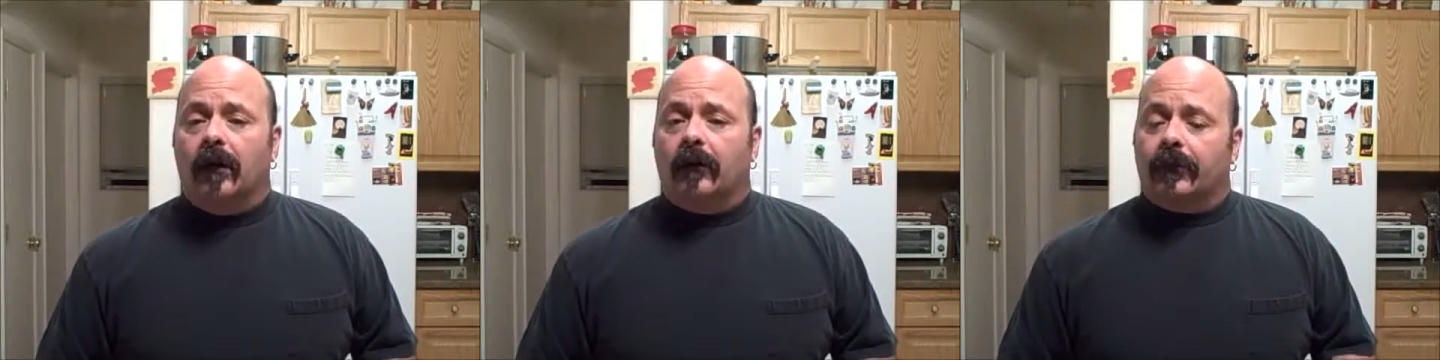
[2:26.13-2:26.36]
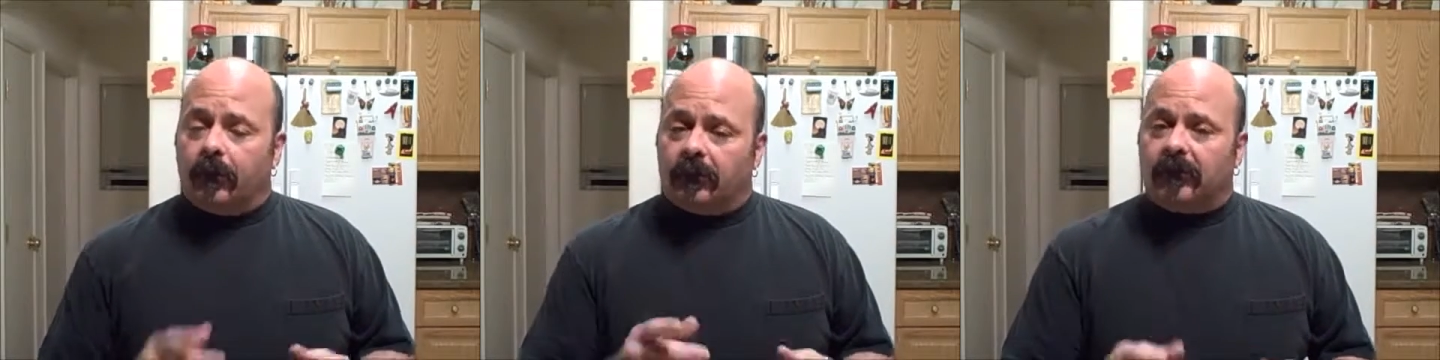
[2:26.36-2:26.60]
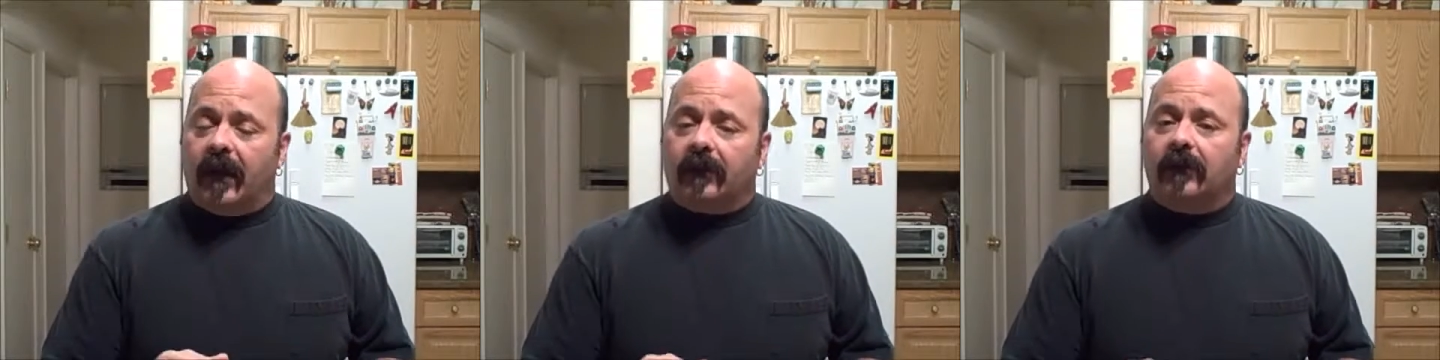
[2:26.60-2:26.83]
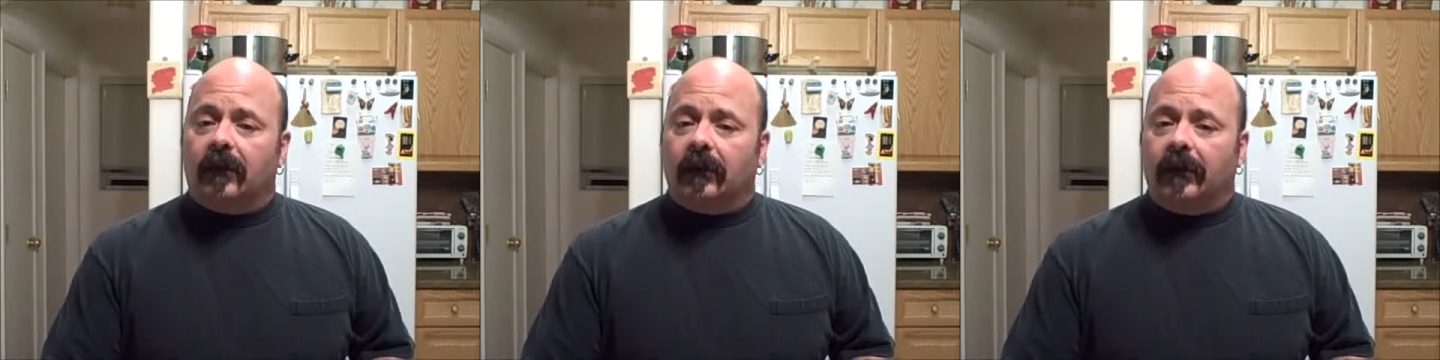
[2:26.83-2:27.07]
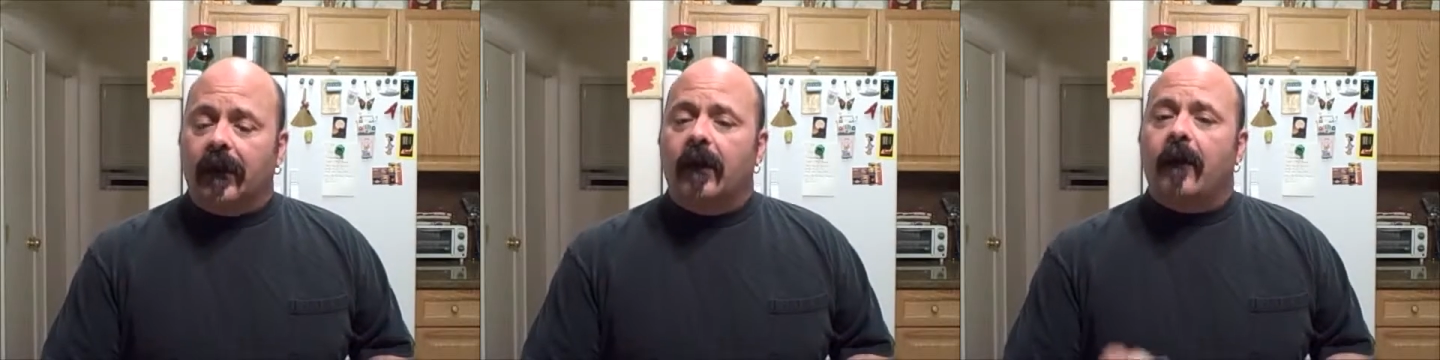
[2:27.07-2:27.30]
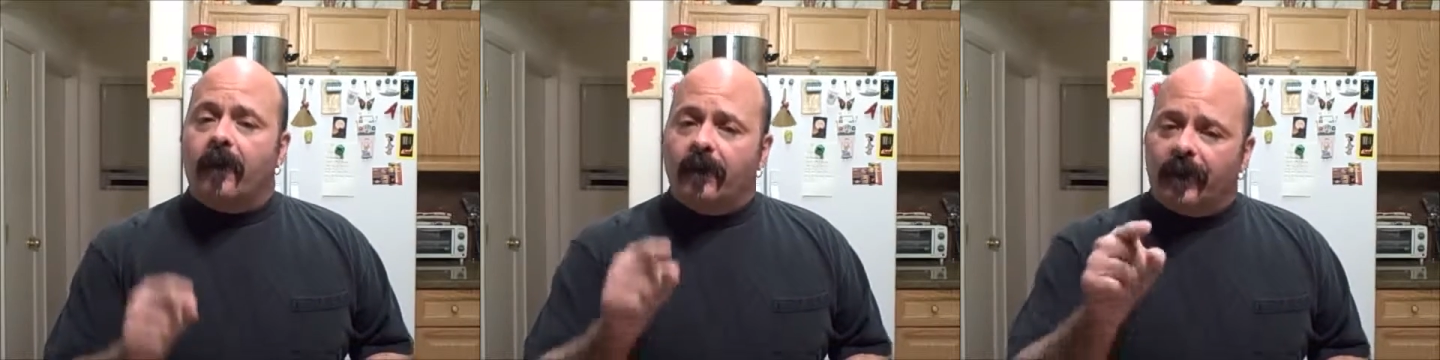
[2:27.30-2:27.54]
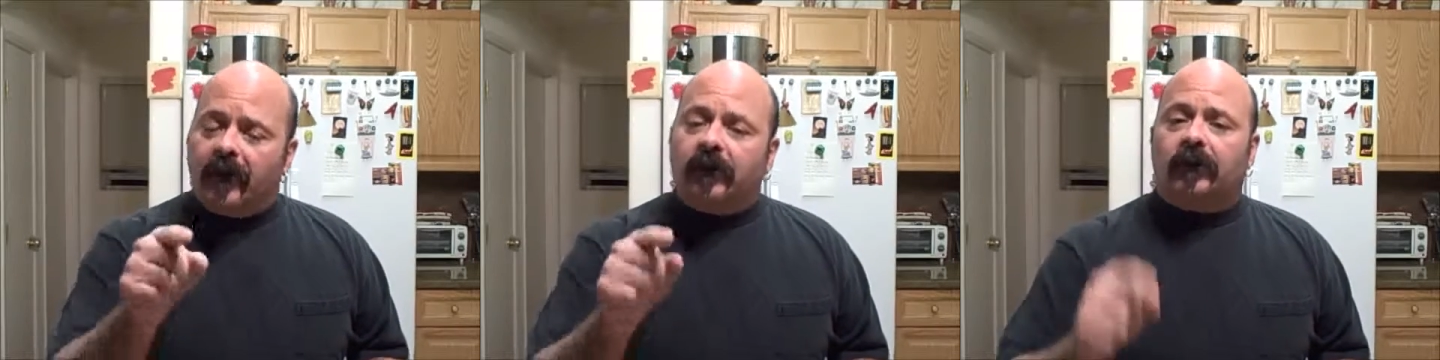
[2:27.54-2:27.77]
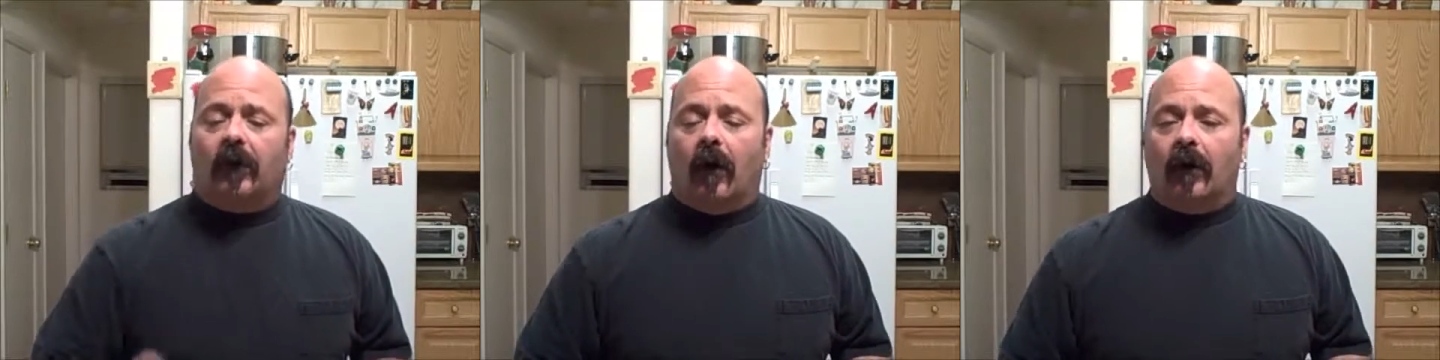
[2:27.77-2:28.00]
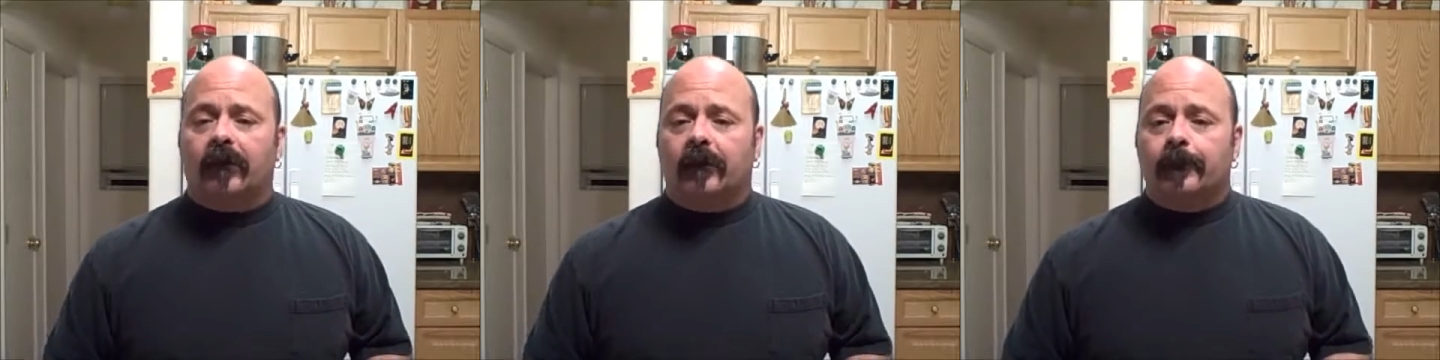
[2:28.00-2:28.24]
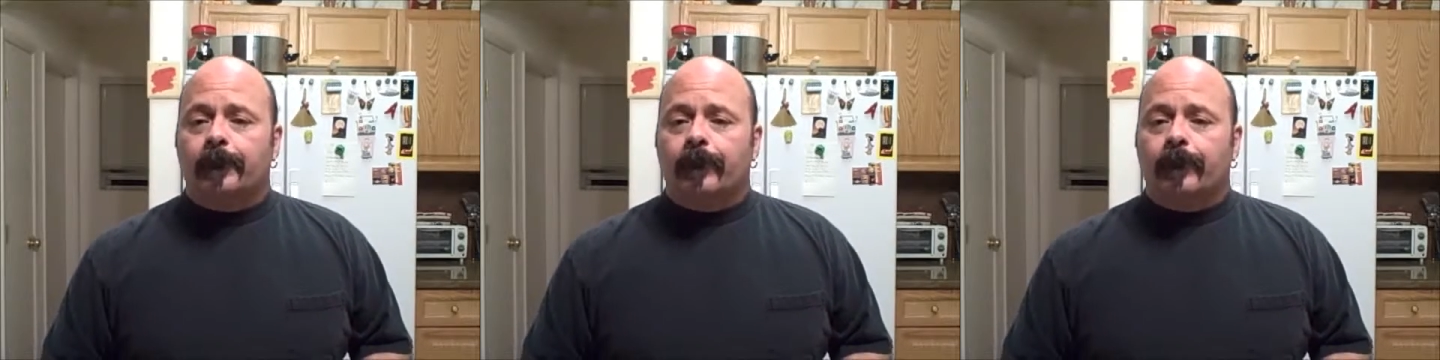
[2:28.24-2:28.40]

So technically, fish sauce